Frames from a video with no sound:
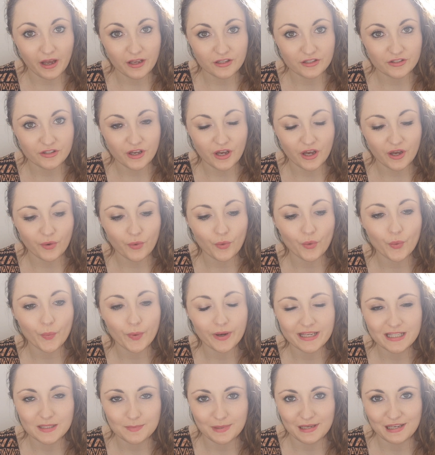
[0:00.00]
so
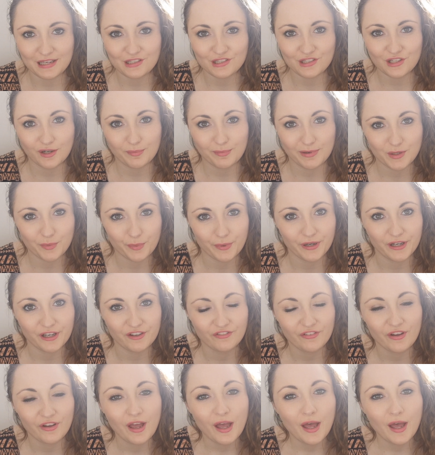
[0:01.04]
always speak to your midwife